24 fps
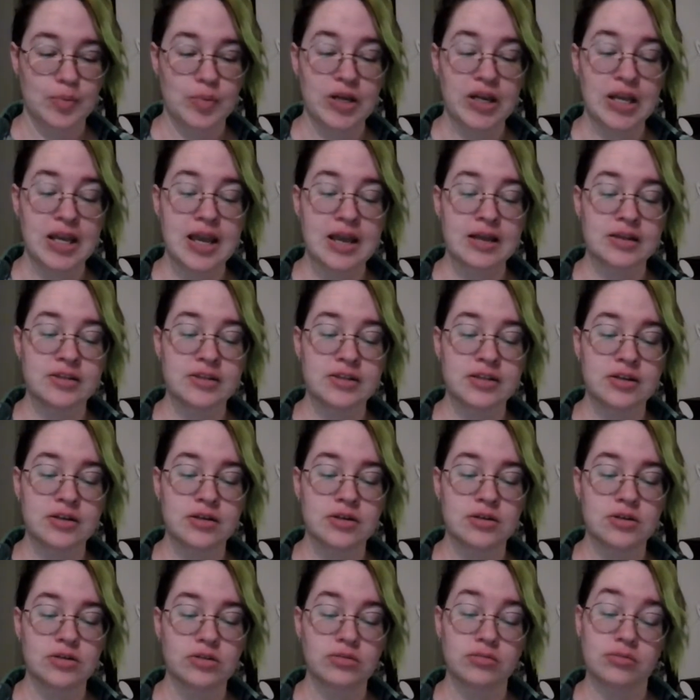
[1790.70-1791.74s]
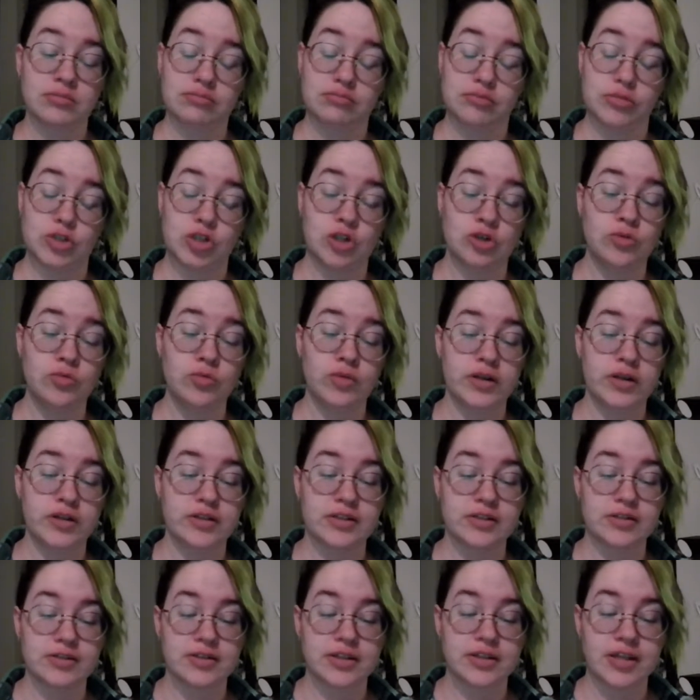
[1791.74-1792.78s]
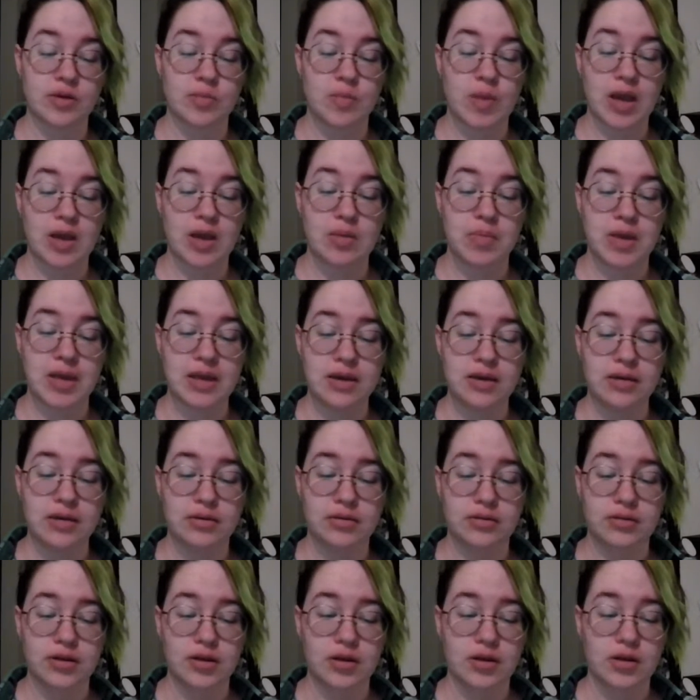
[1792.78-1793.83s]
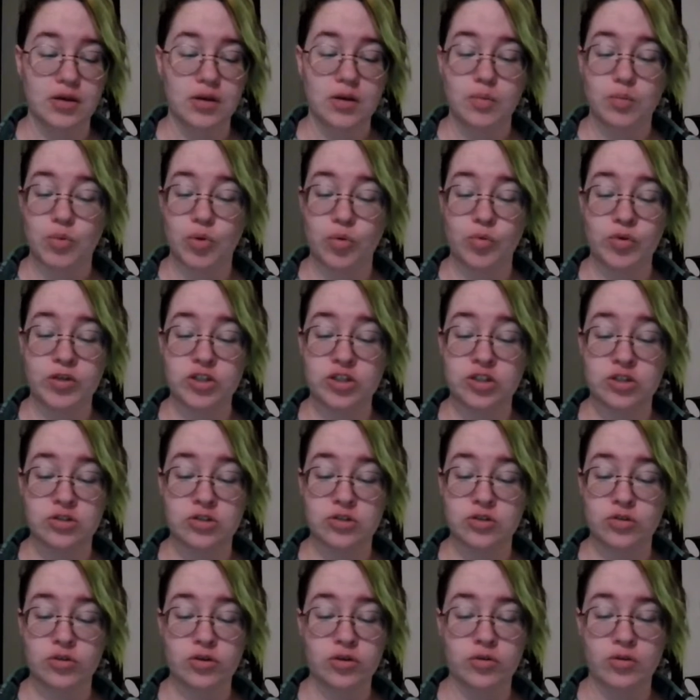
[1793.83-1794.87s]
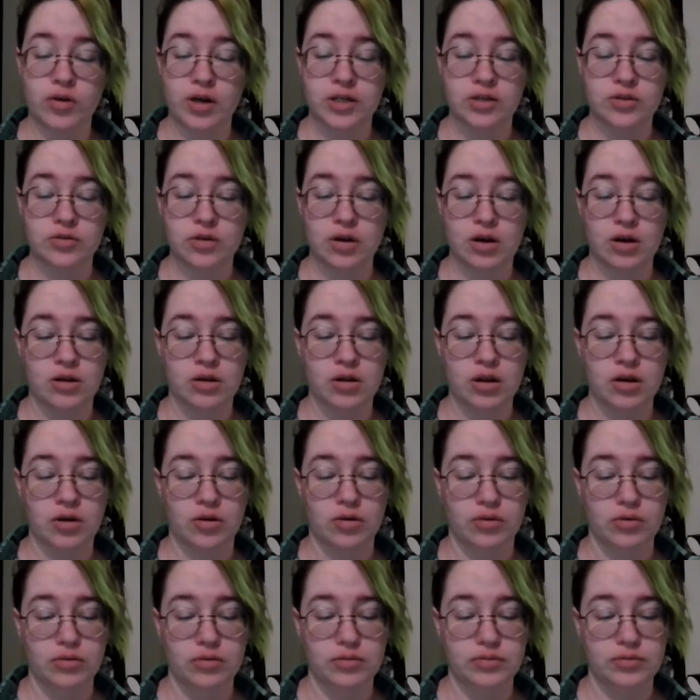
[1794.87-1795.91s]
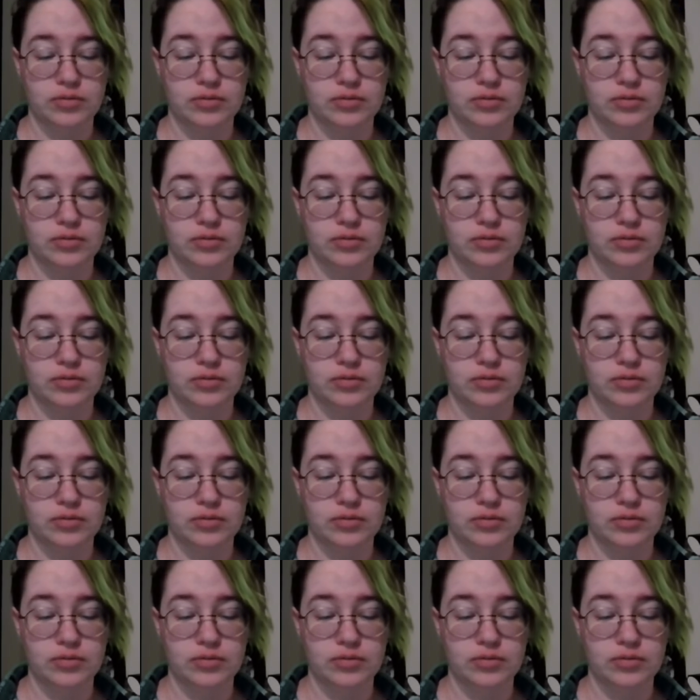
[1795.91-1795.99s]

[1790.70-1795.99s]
But he answered, 2 reasons there may be, but which is true I do not know.